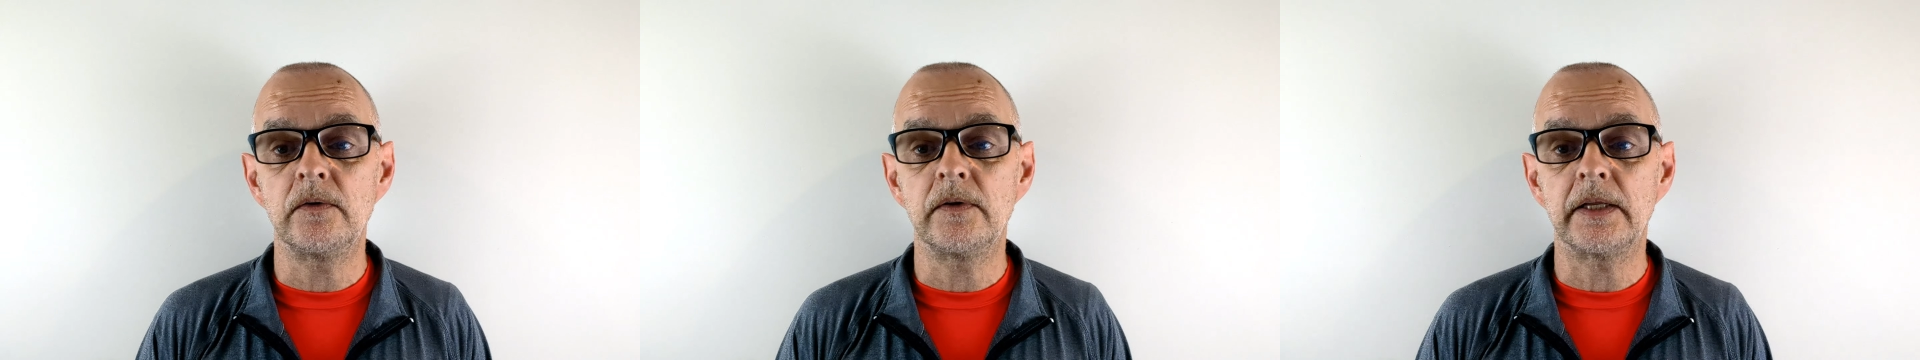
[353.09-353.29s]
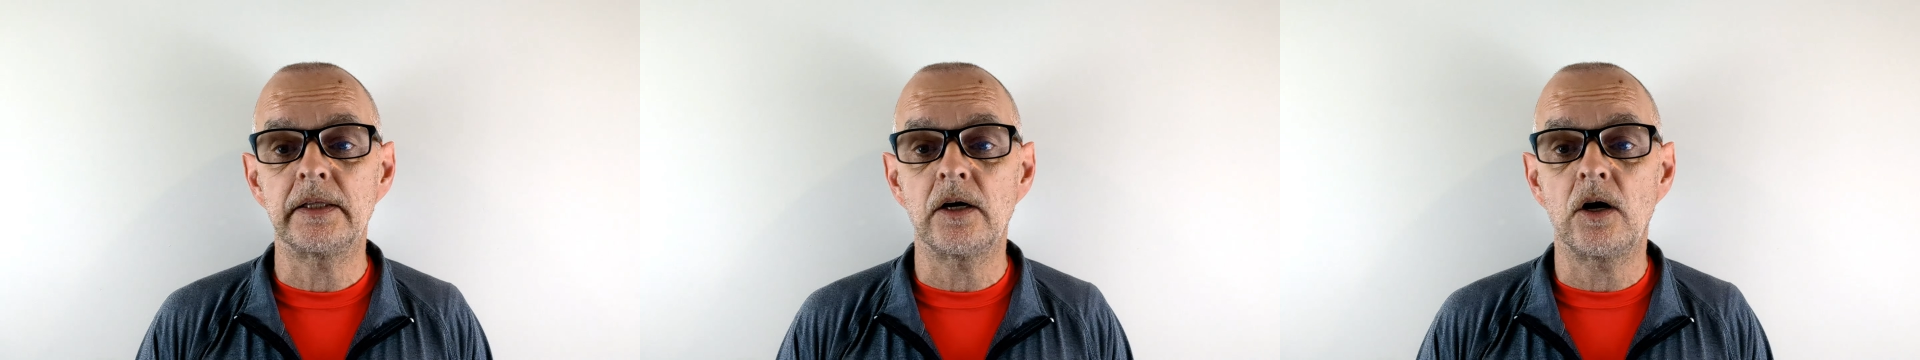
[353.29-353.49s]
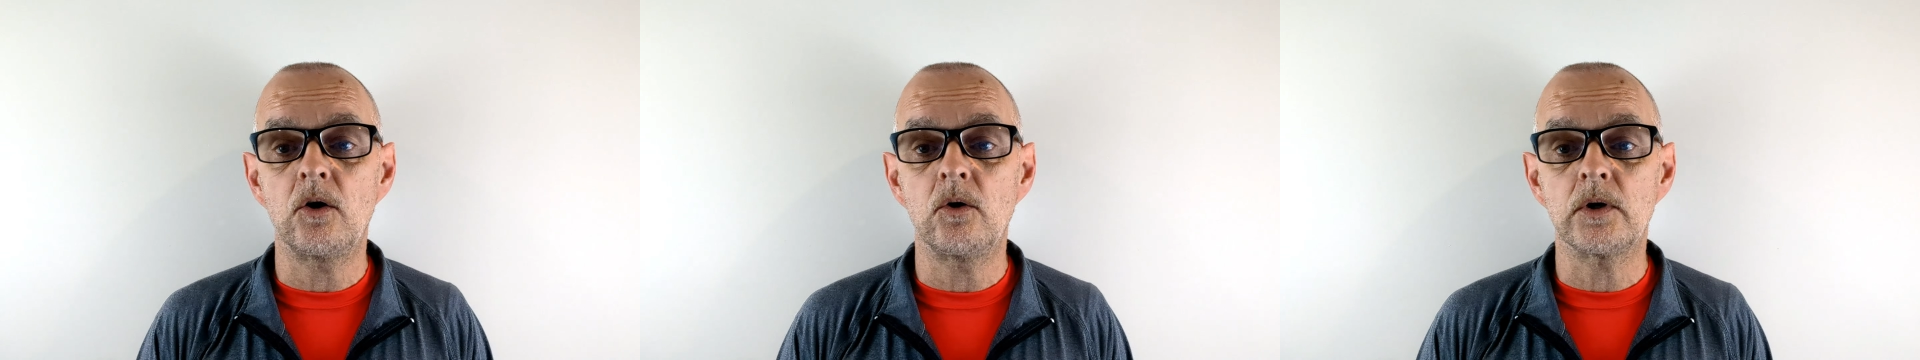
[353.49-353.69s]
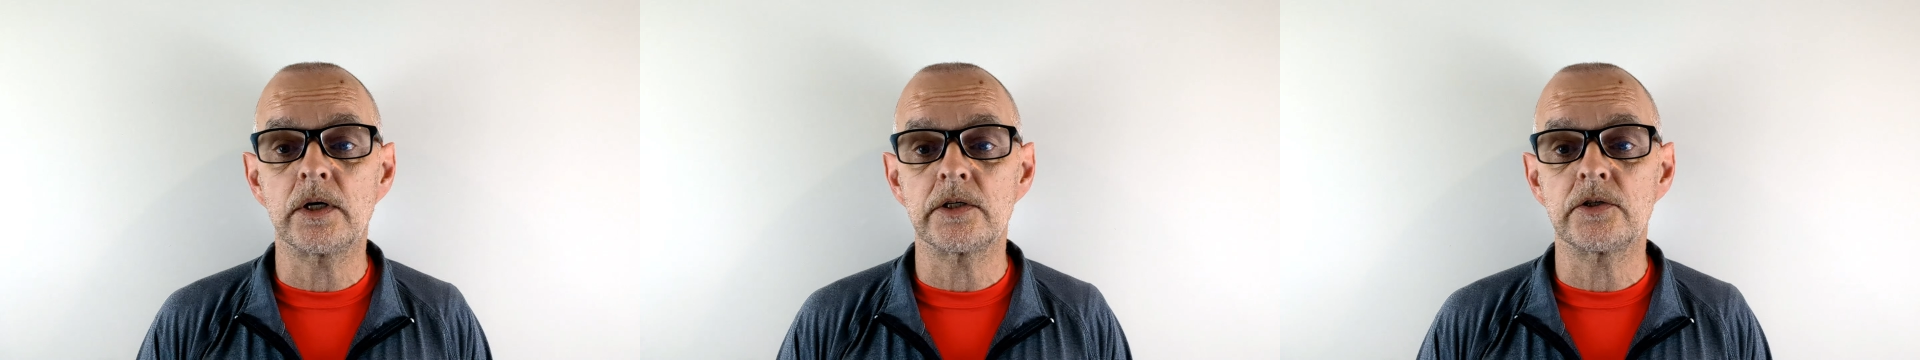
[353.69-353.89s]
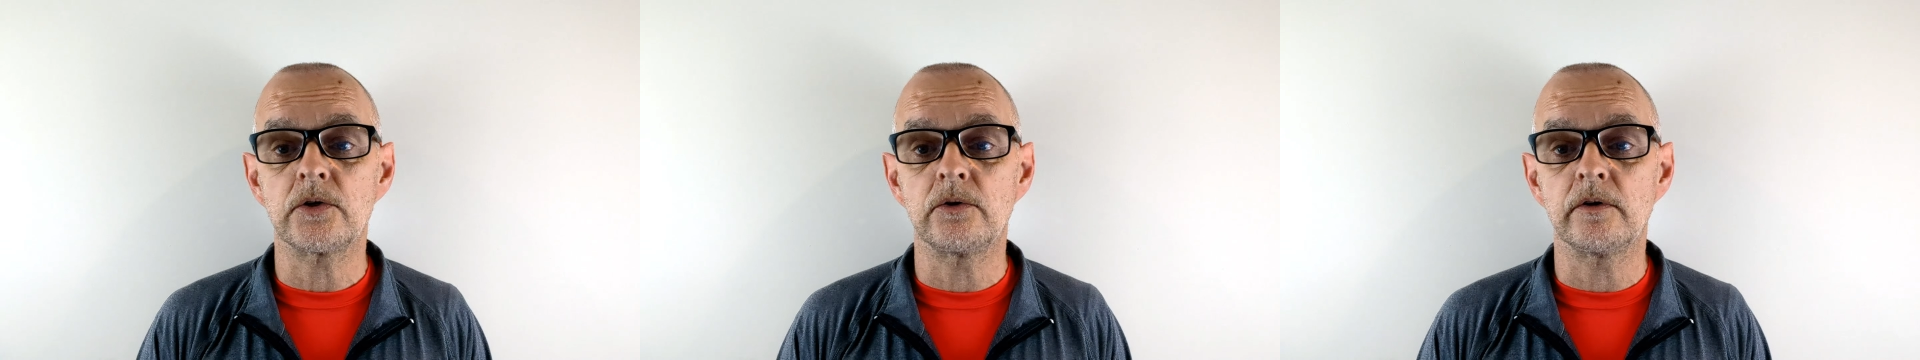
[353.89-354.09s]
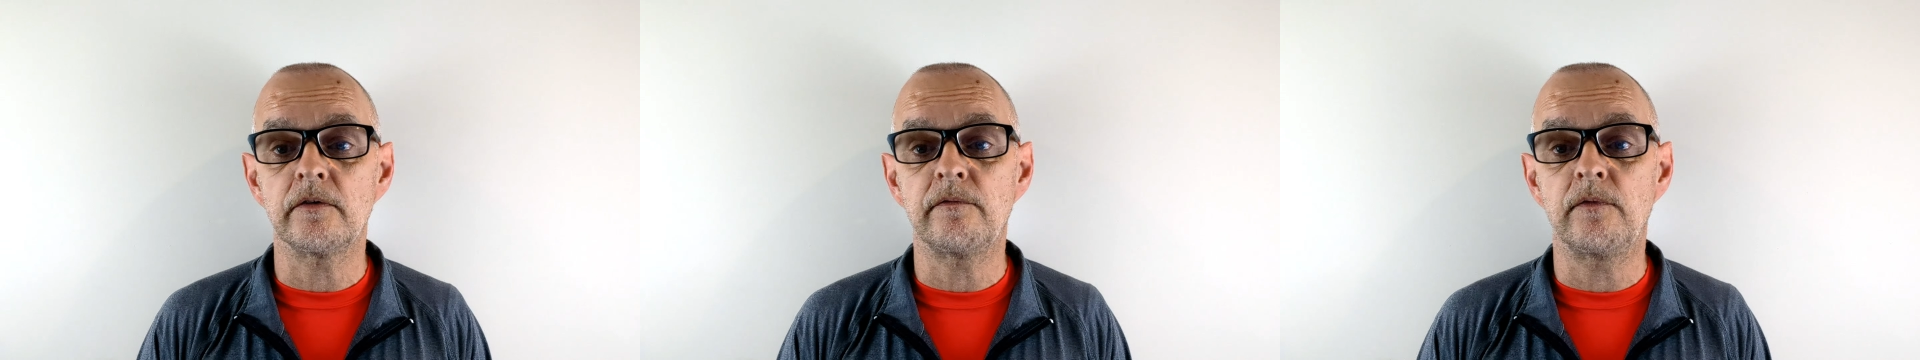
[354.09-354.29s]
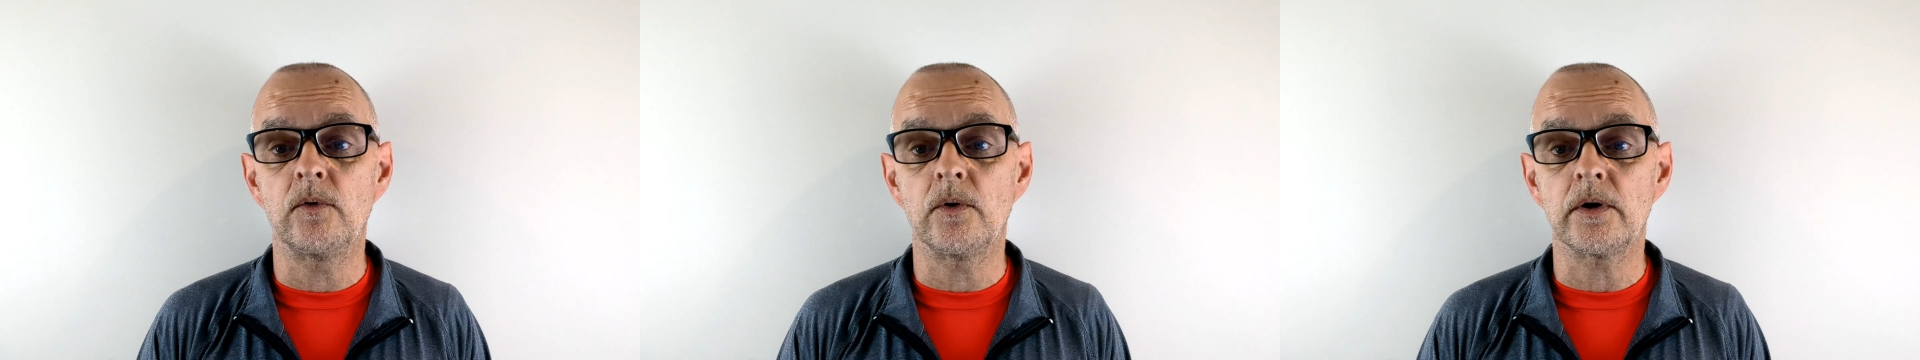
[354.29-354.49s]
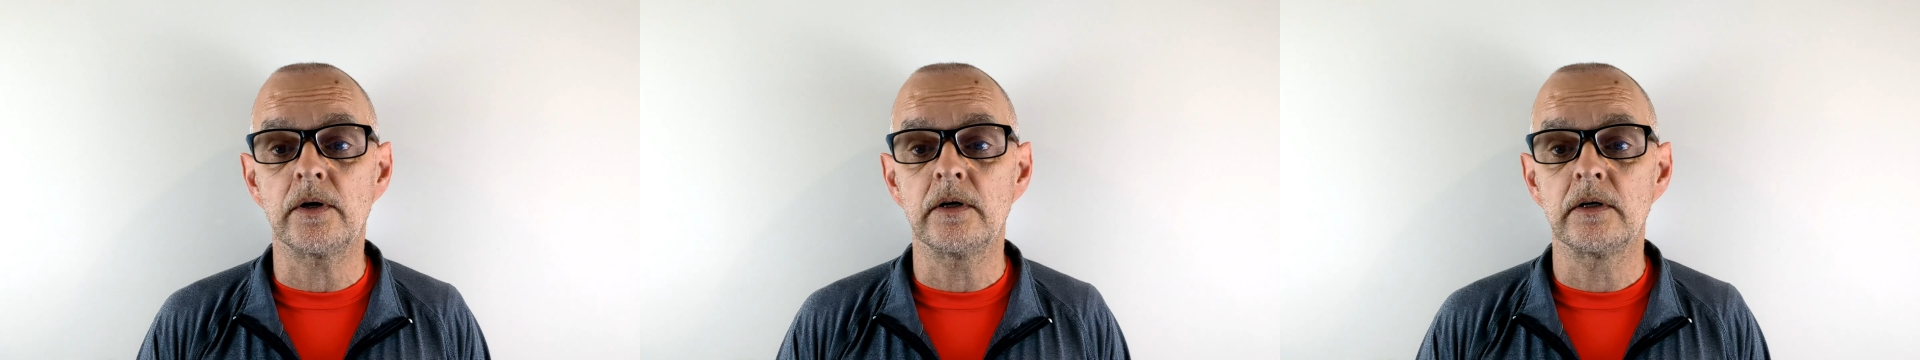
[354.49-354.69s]
that the Hoka Torrent
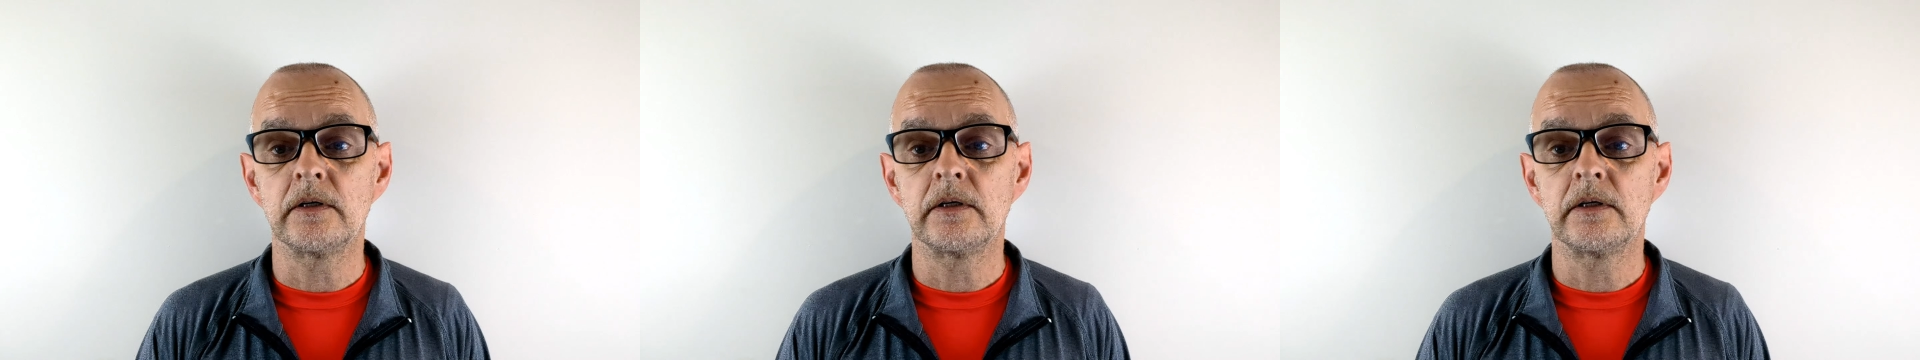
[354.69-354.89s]
4